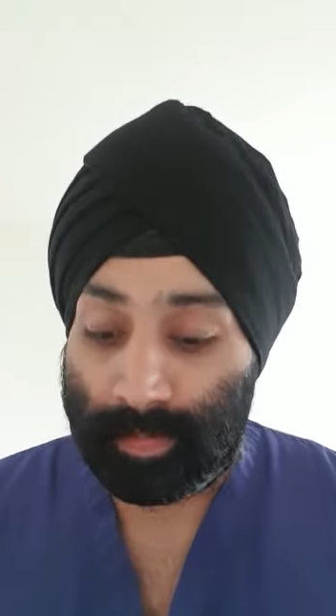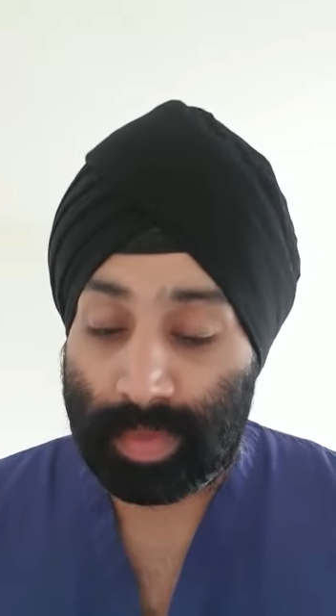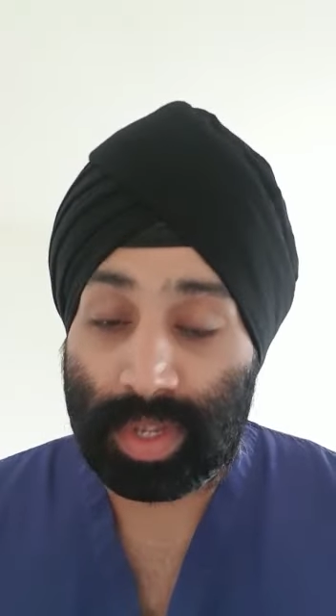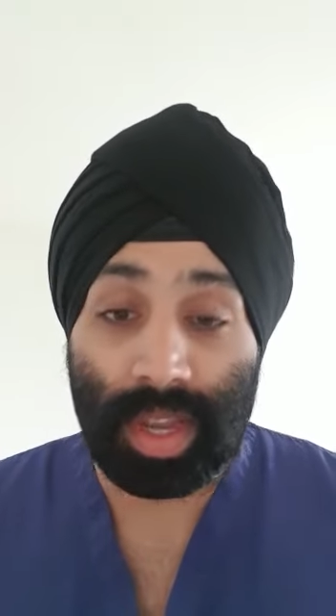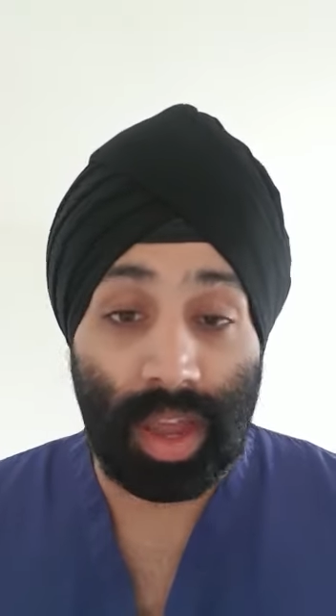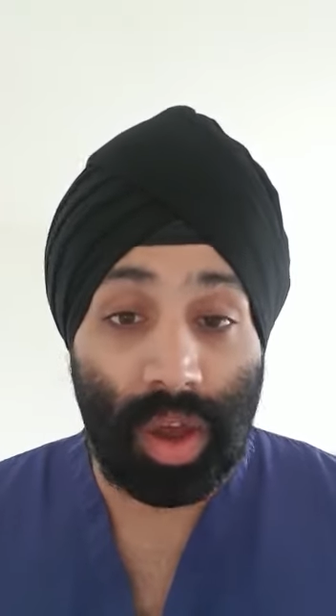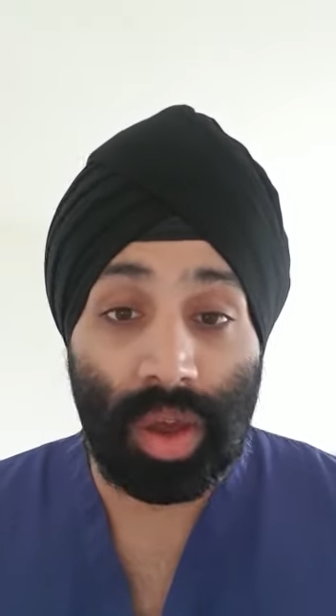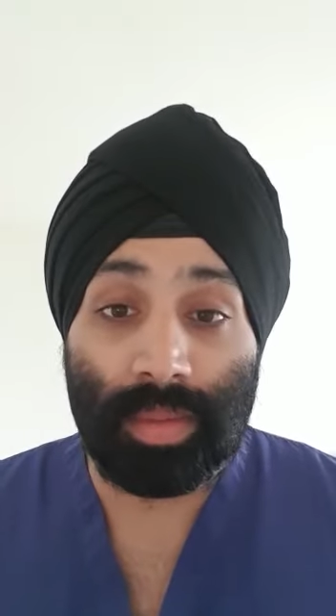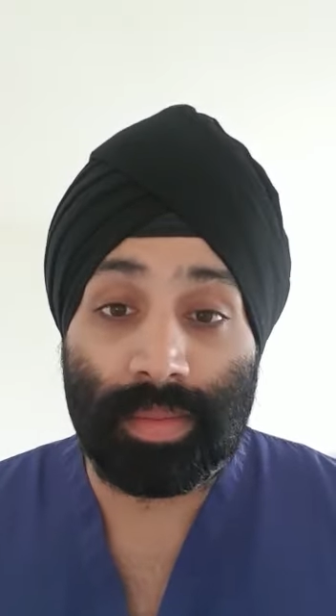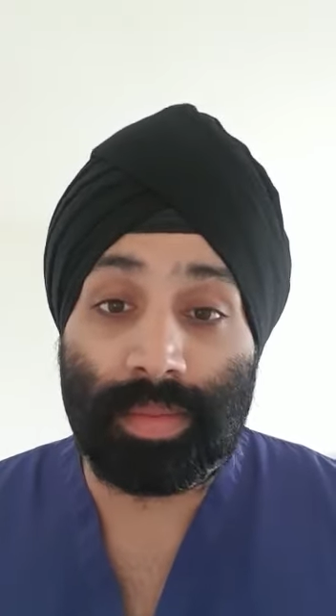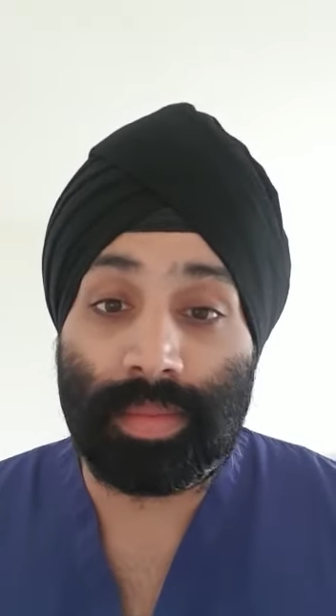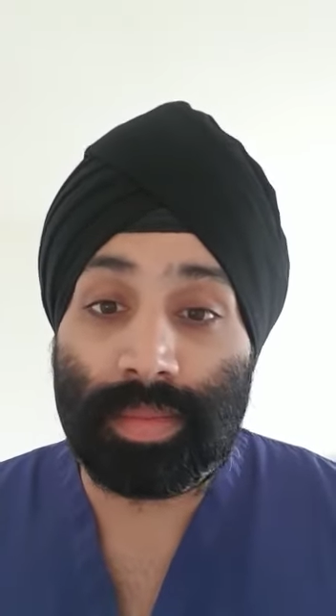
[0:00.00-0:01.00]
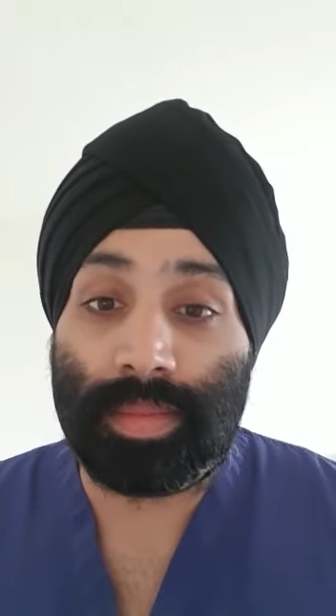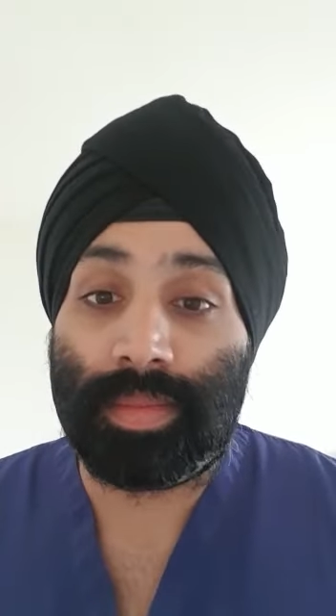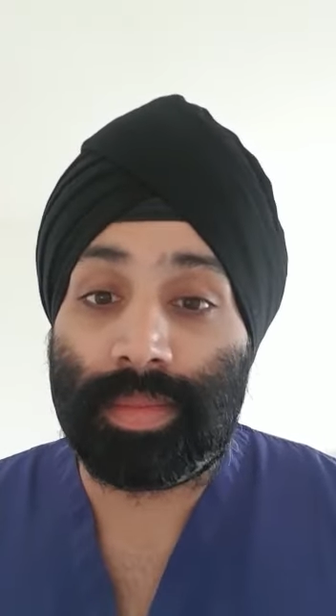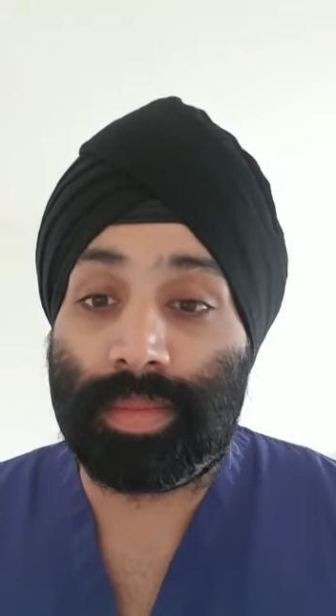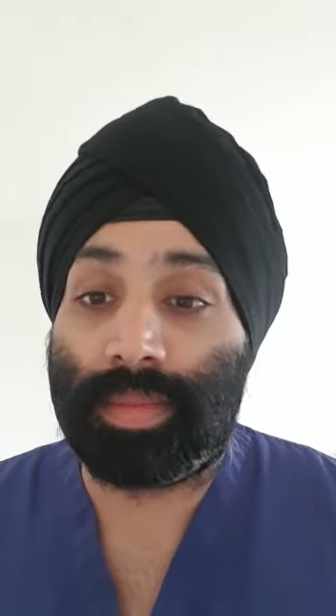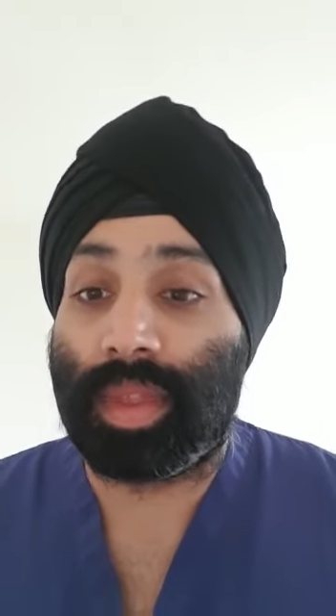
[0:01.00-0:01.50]
Stay home,
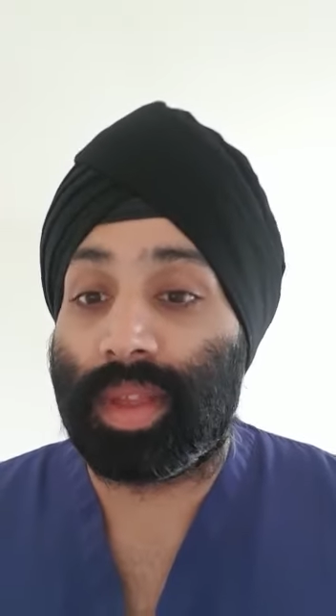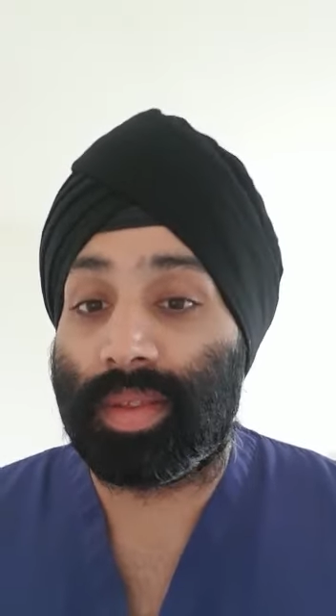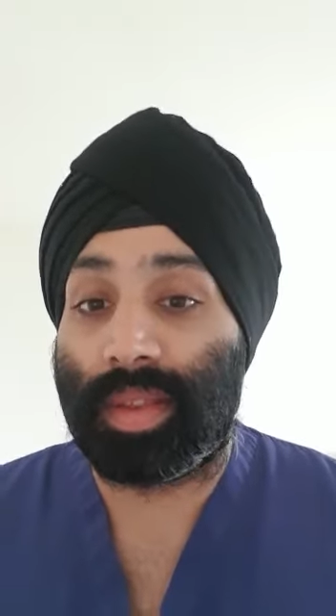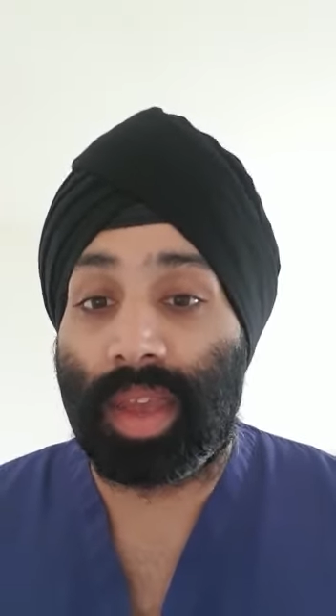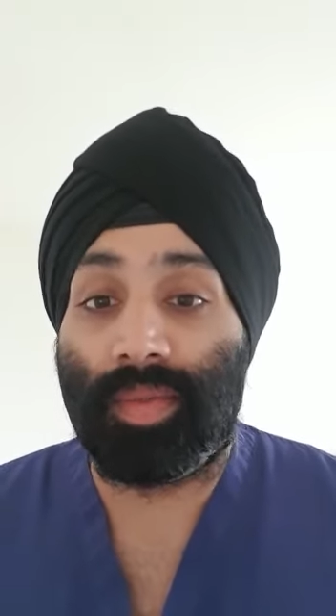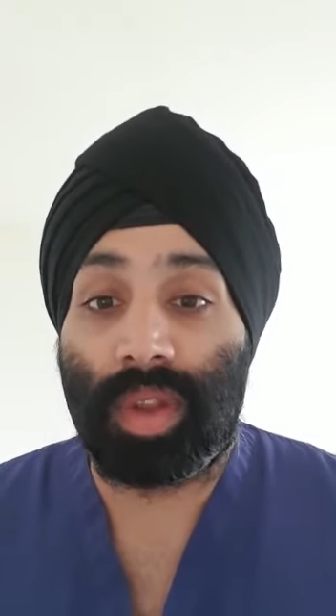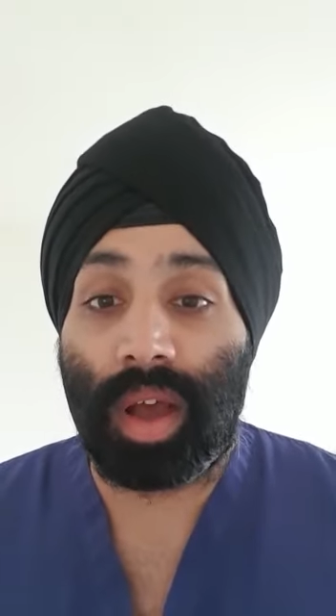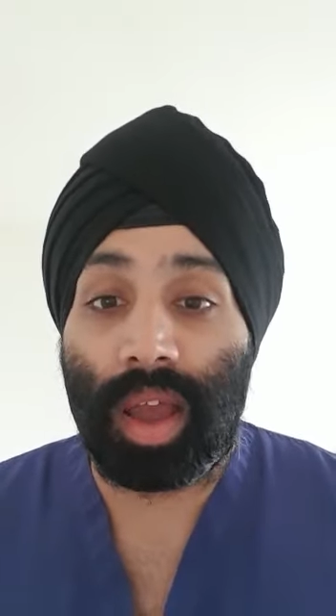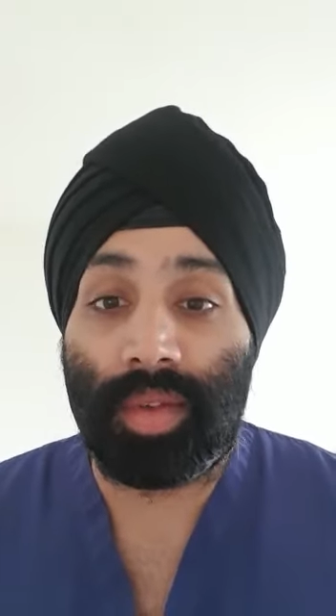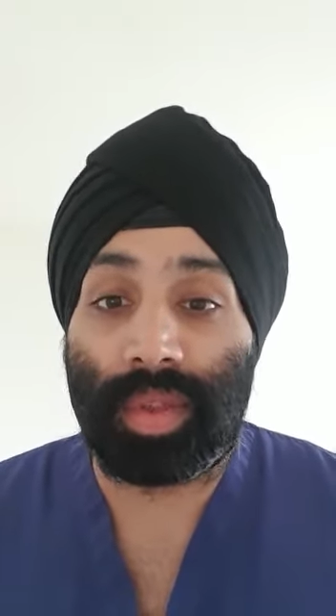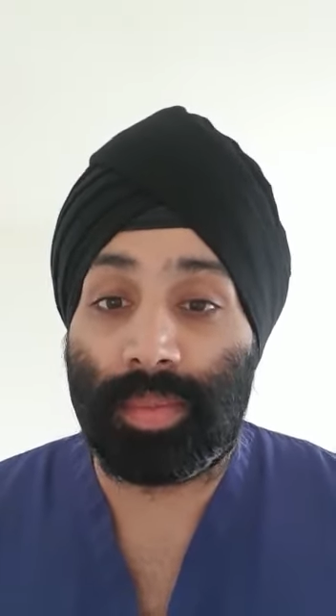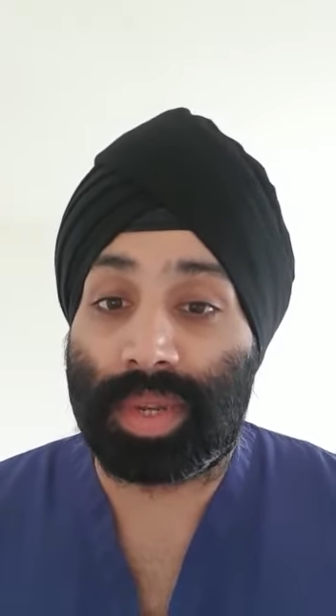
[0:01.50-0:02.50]
save lives and